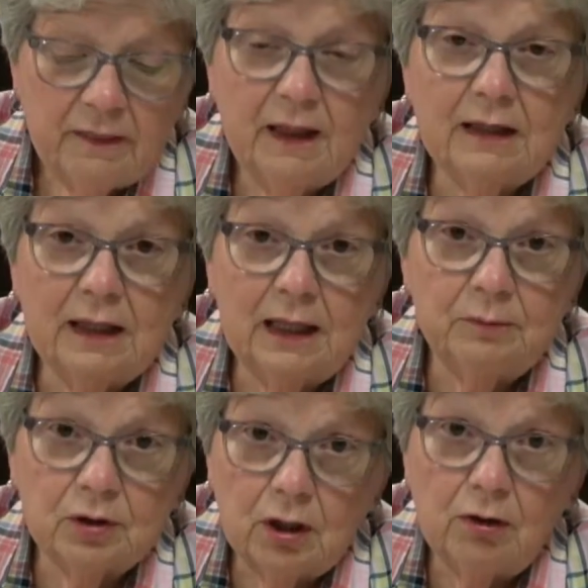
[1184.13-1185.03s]
They
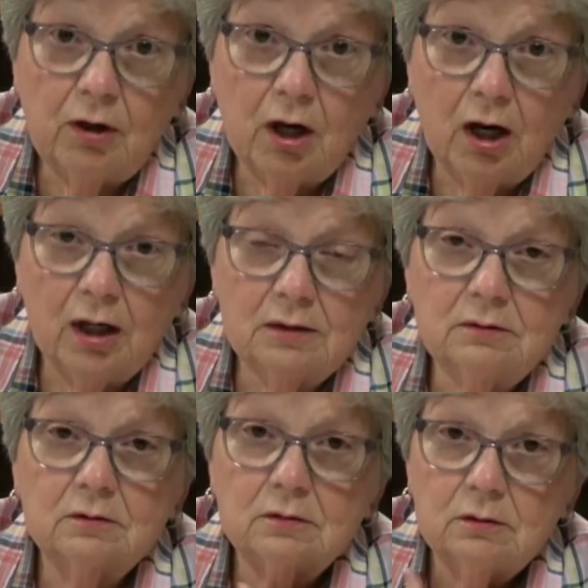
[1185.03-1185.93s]
claim to know God,
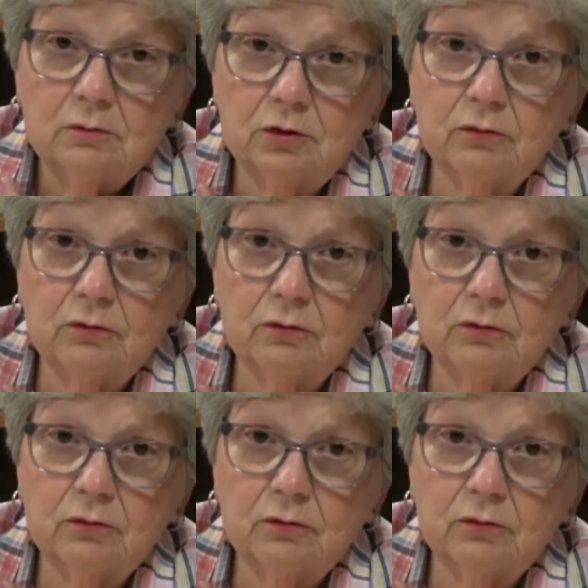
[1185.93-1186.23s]
which